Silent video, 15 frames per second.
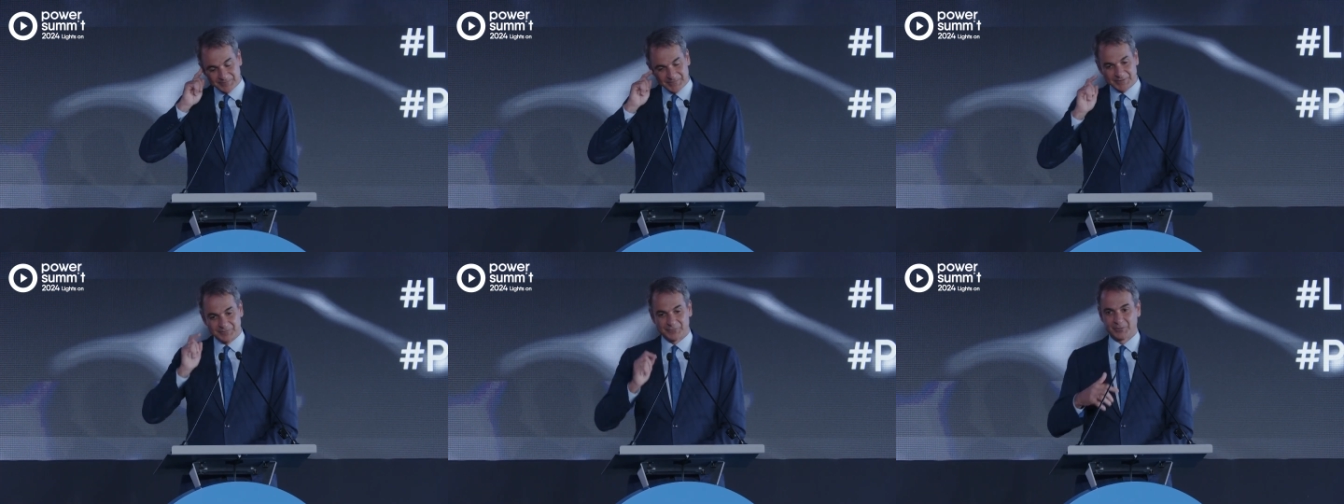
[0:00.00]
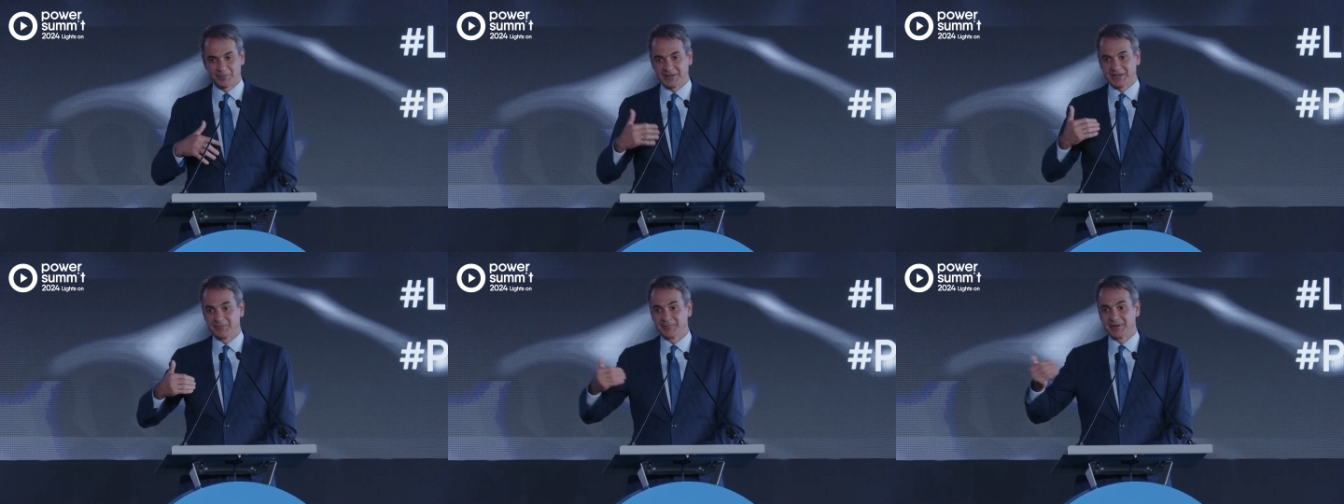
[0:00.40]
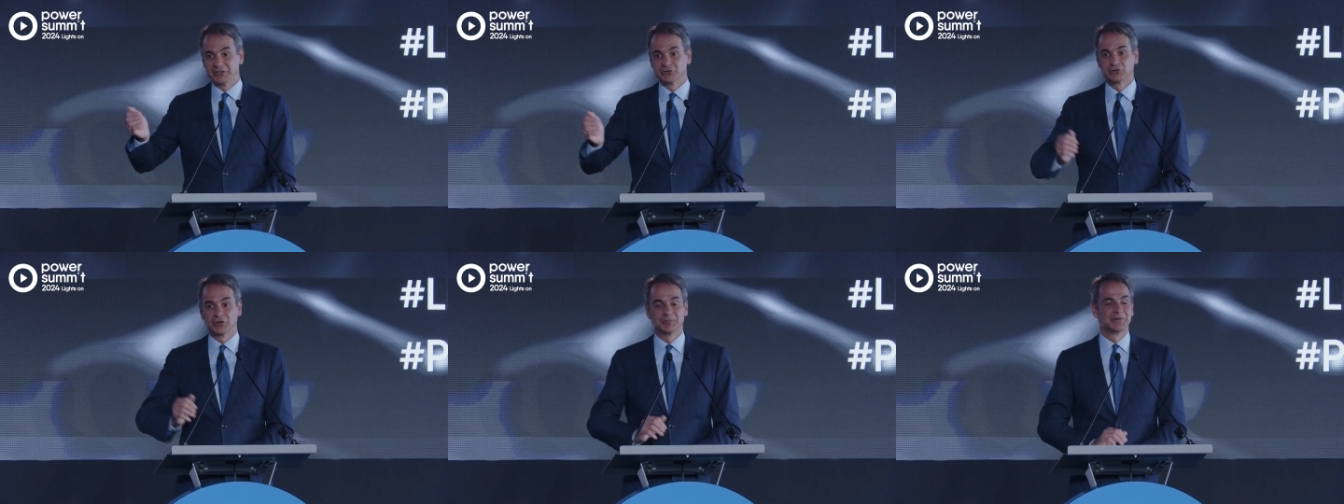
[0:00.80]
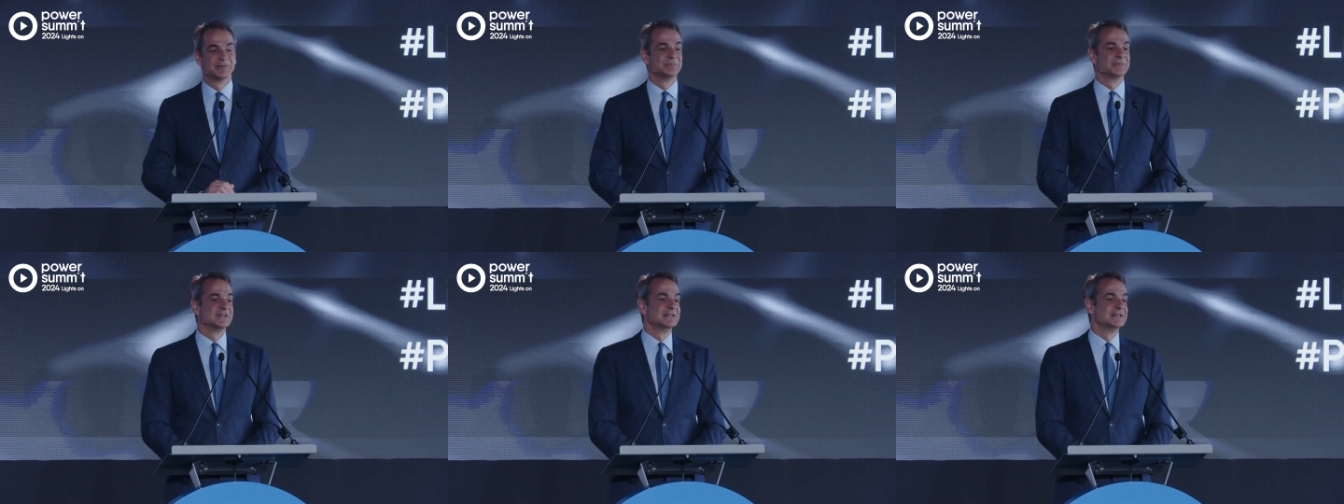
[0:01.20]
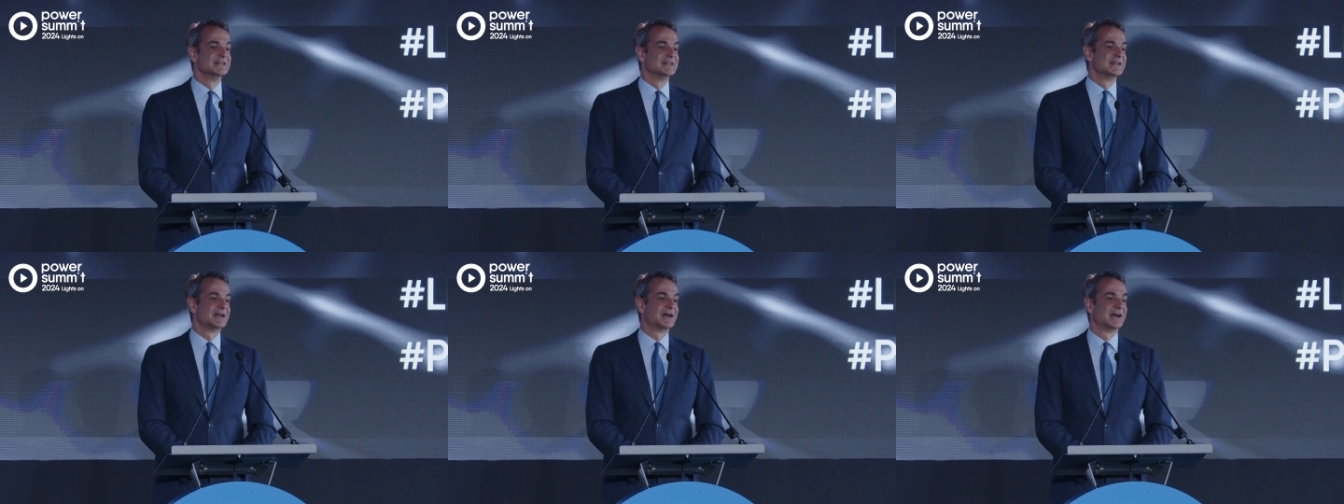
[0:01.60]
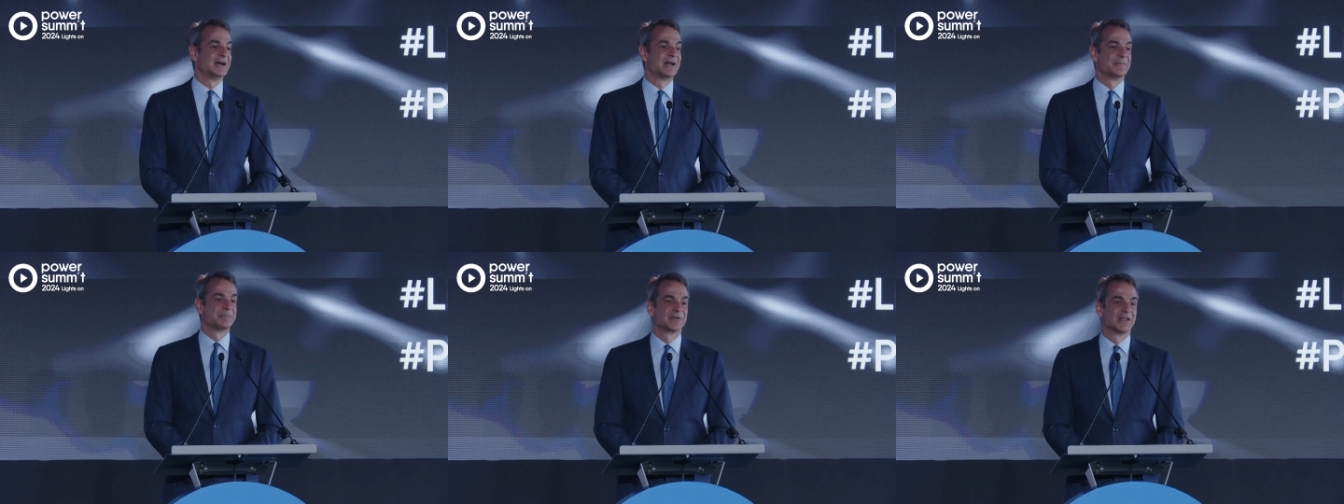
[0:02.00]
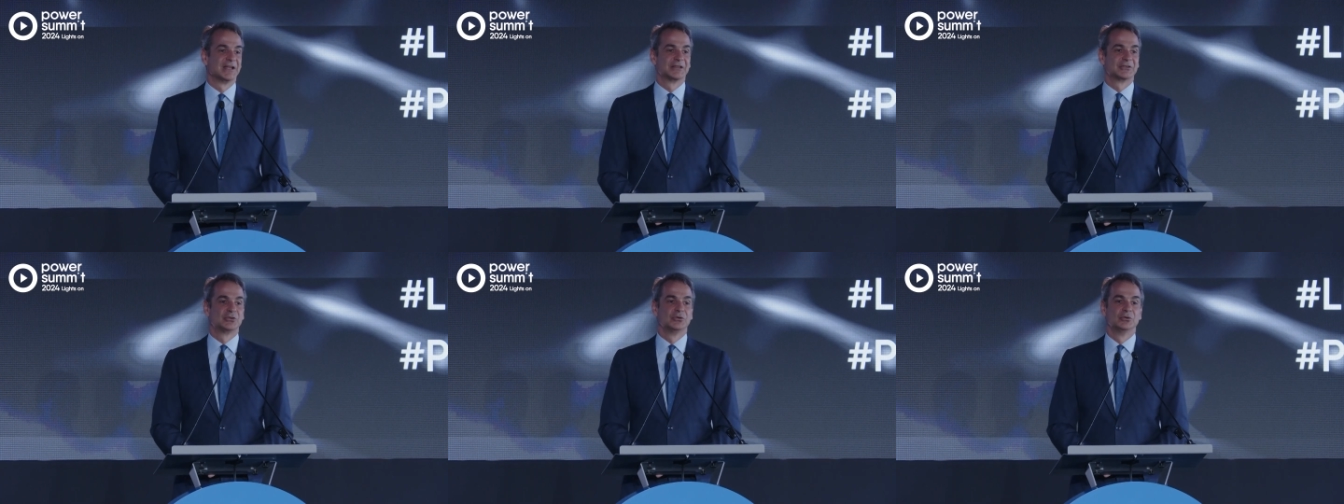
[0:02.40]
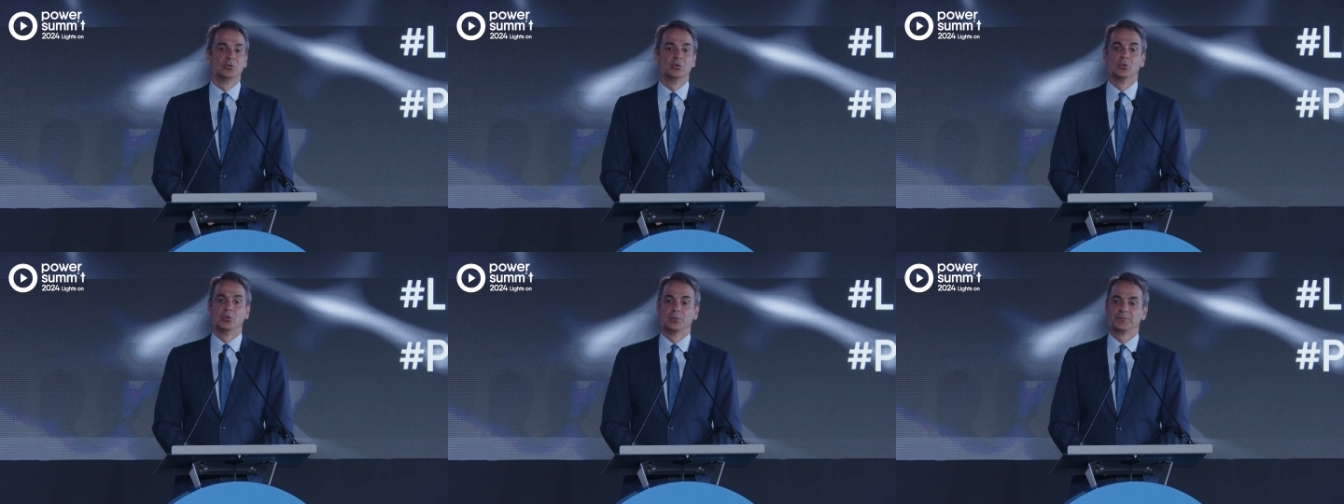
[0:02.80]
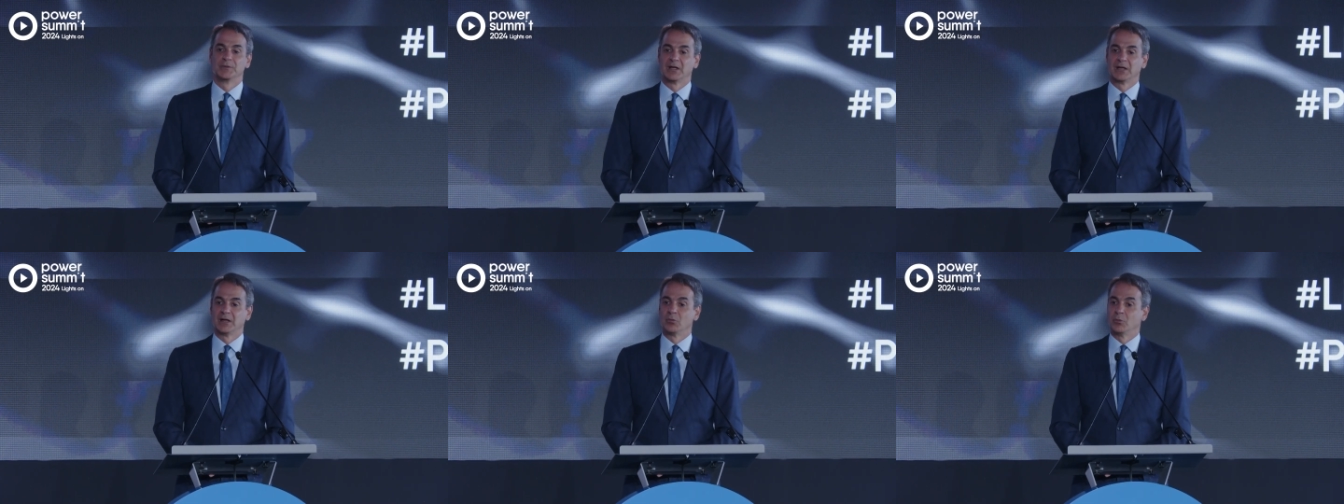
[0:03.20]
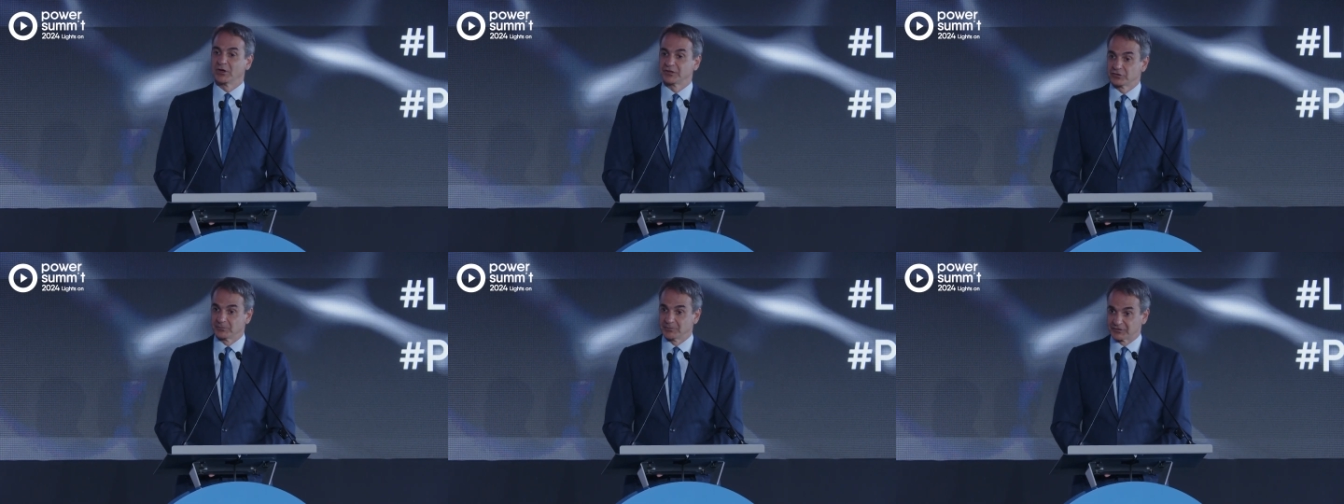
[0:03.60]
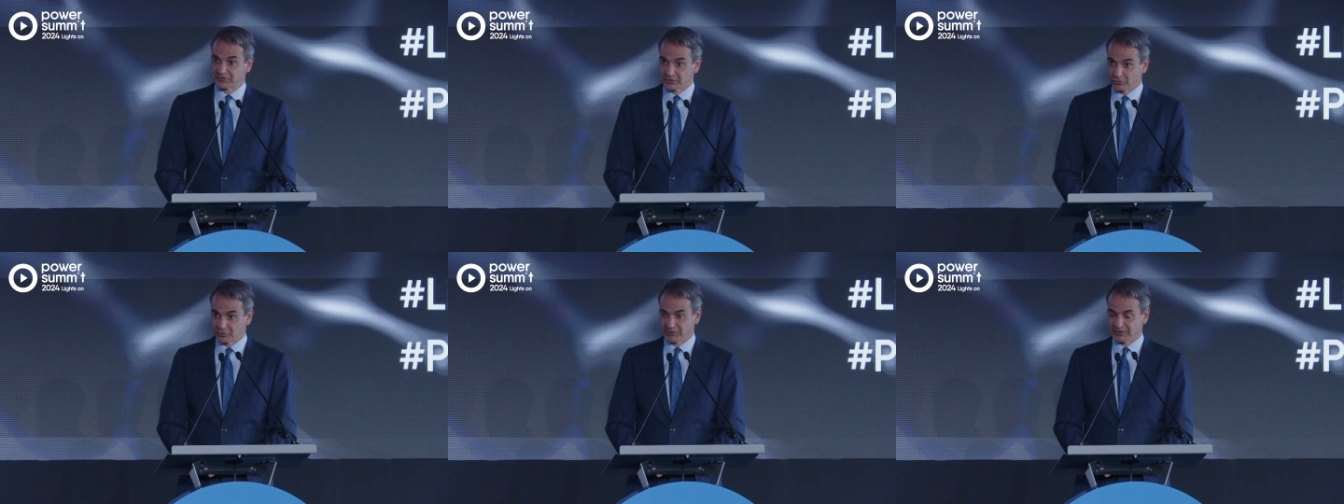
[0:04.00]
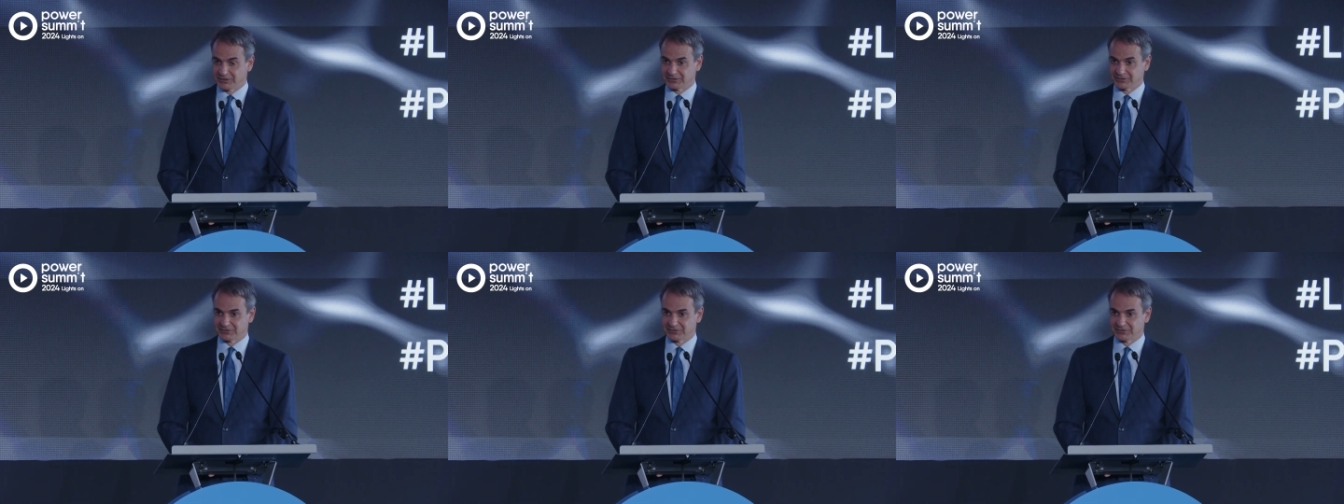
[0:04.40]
from a campaign trip to Western Macedonia,